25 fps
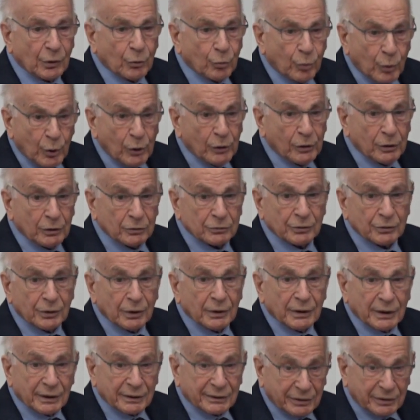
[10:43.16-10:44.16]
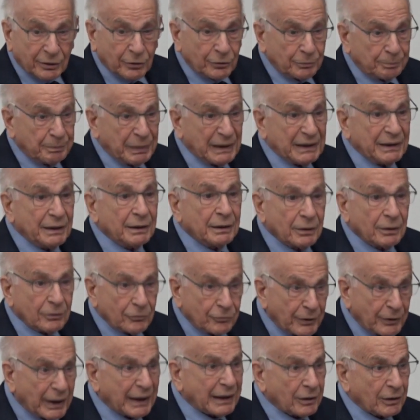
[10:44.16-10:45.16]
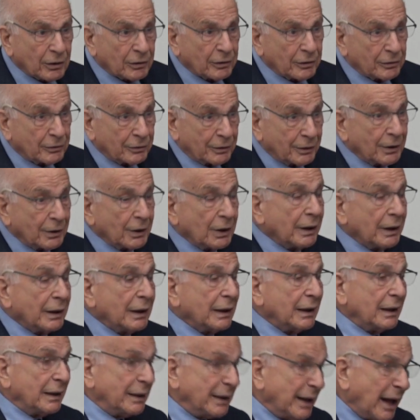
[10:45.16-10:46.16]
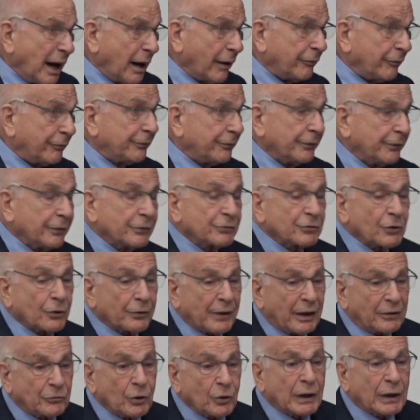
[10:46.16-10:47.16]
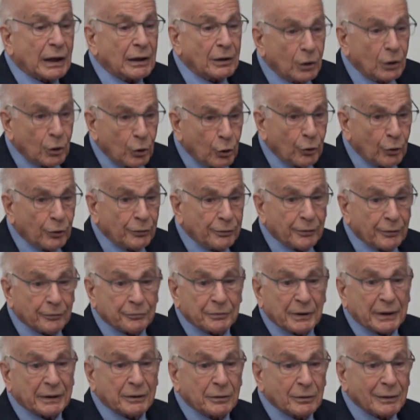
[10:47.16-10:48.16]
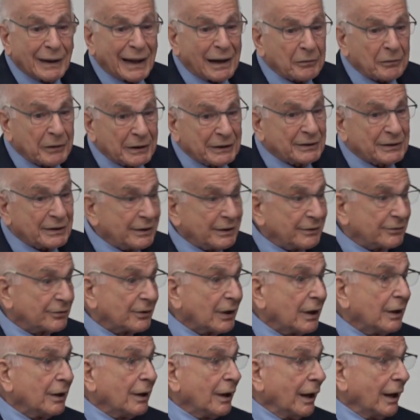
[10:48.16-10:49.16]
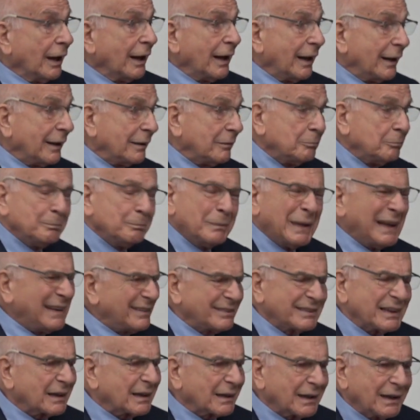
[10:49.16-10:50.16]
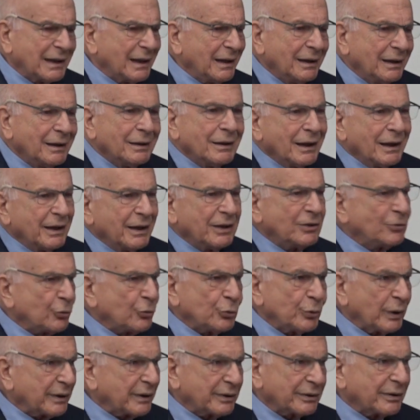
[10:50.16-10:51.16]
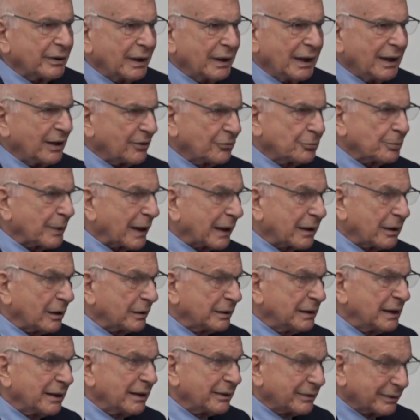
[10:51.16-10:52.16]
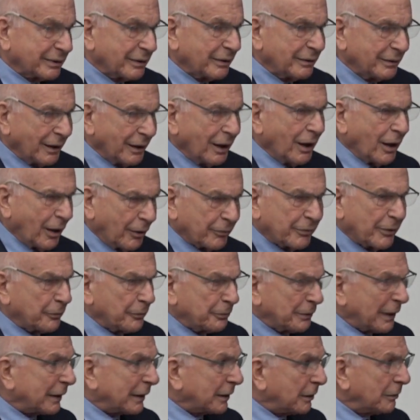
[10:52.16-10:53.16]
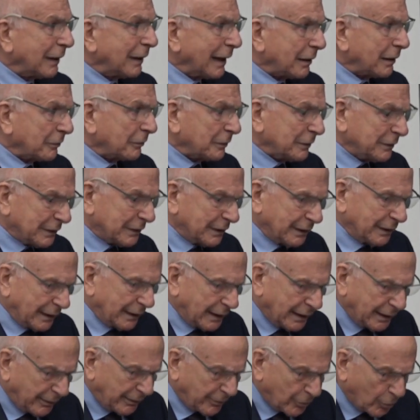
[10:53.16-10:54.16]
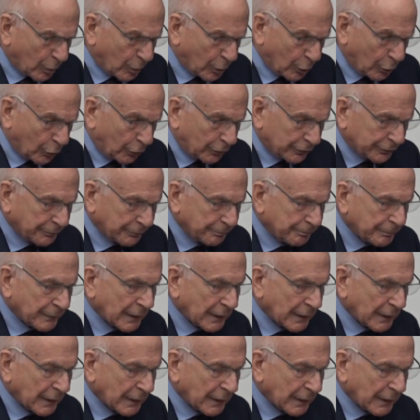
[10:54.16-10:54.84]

The world should be regular enough so that you can learn the regularities. And basically, intuition is recognition of the regularity in the world.